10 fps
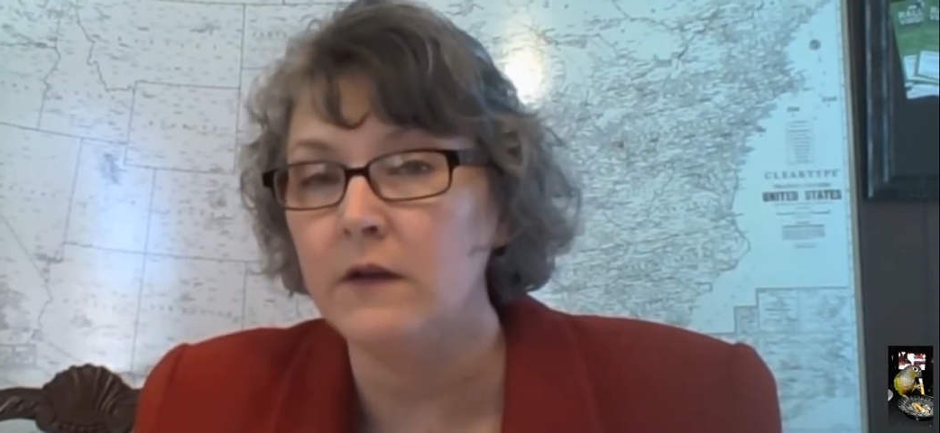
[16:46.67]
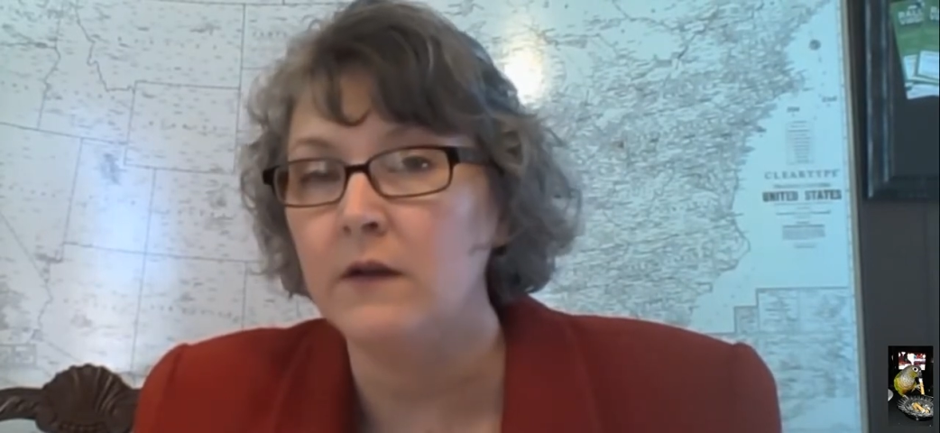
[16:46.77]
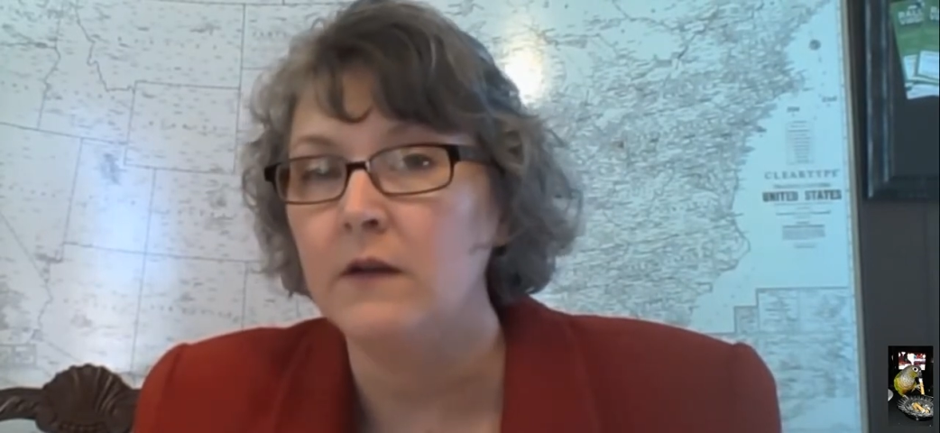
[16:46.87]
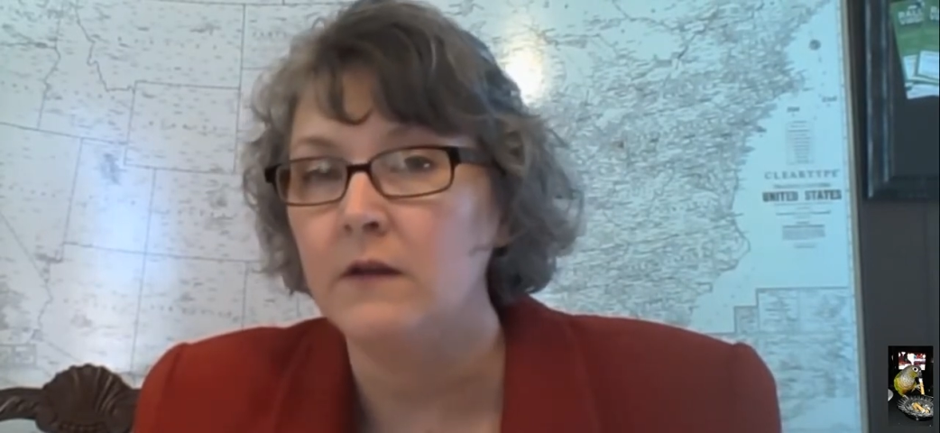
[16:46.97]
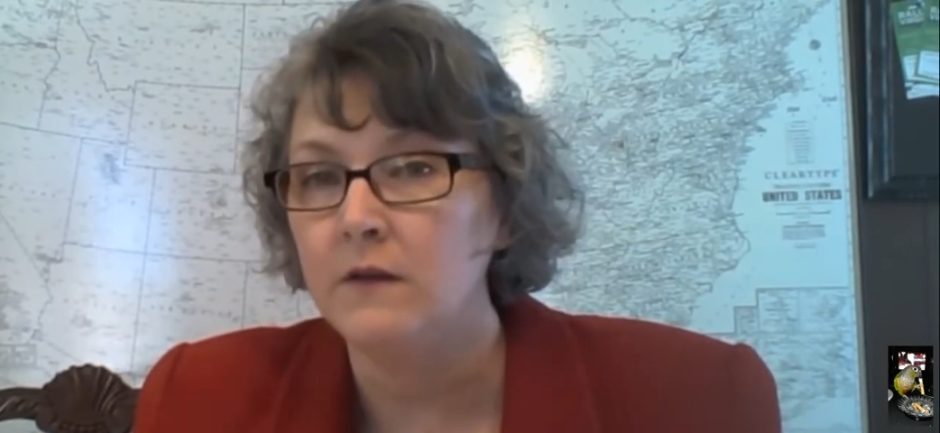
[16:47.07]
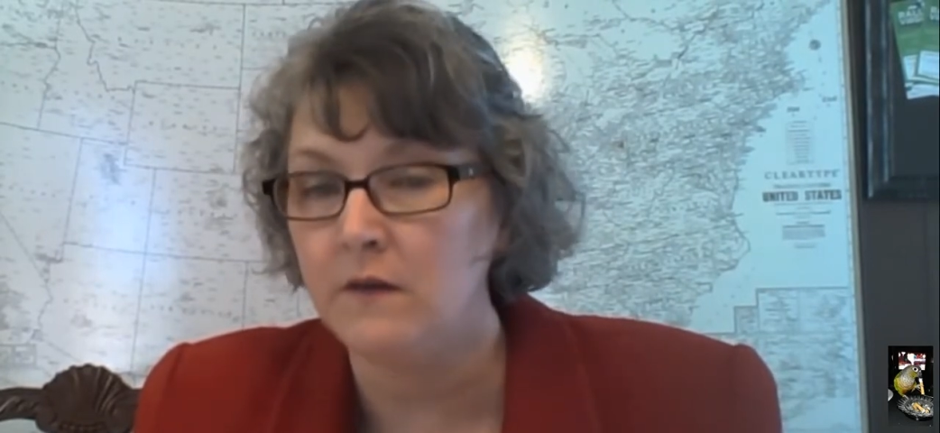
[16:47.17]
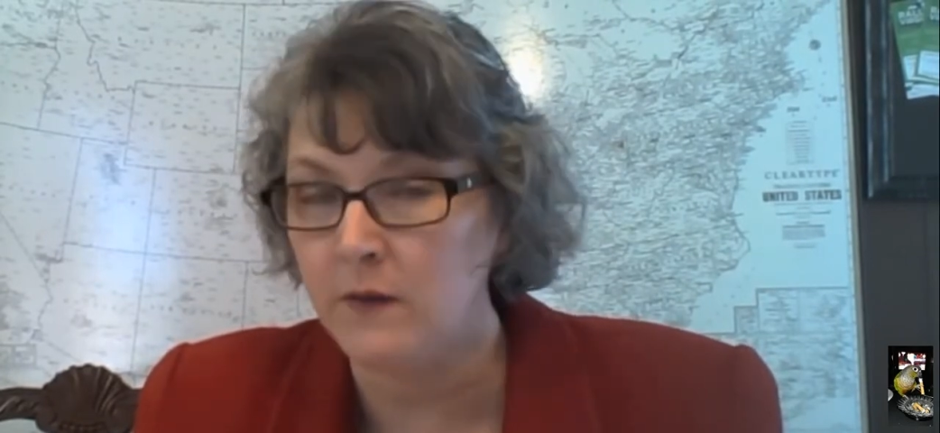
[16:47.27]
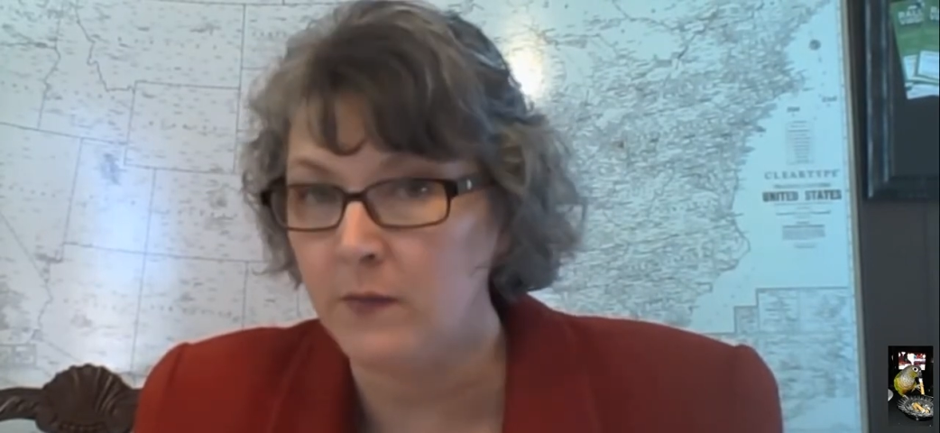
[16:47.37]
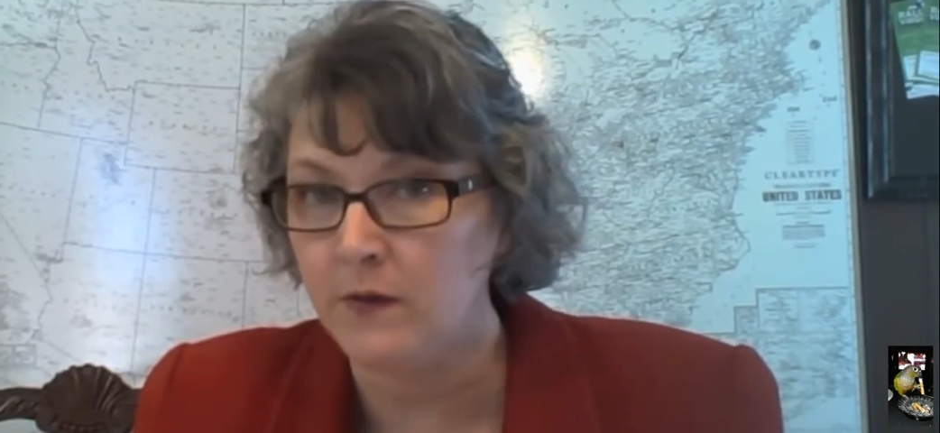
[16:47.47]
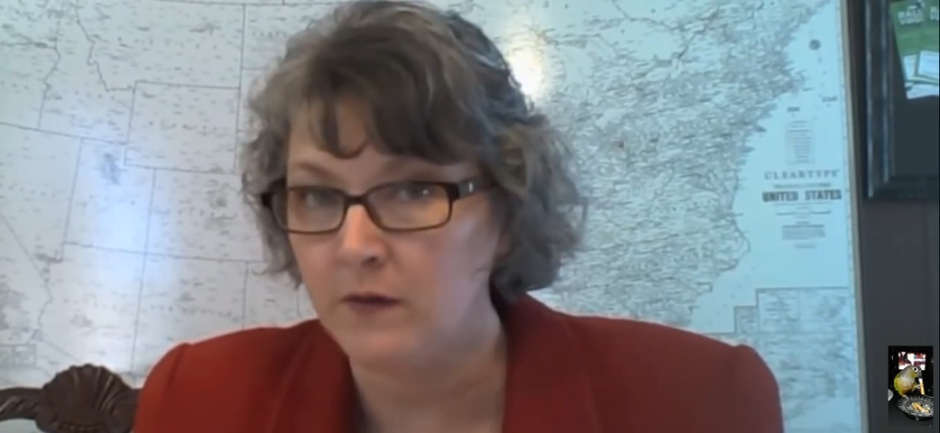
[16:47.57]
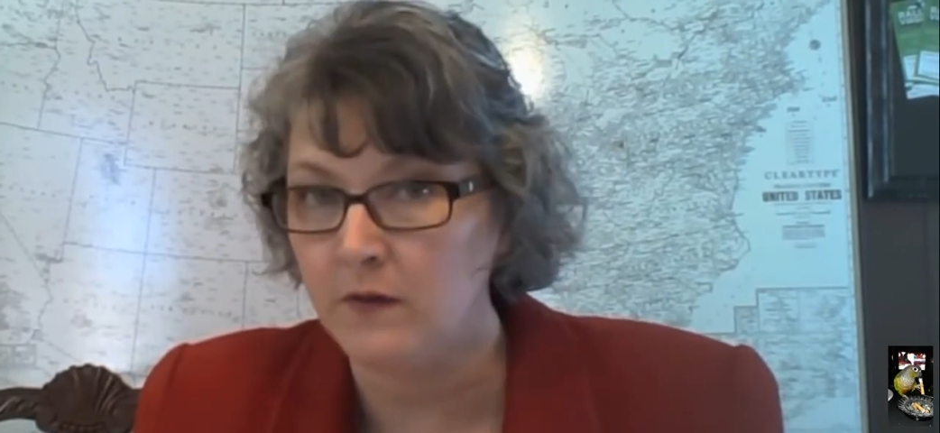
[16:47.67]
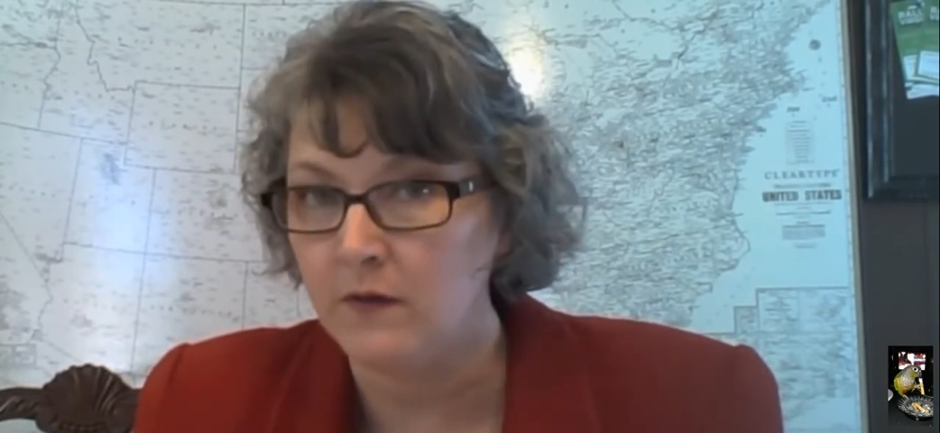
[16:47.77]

seepage.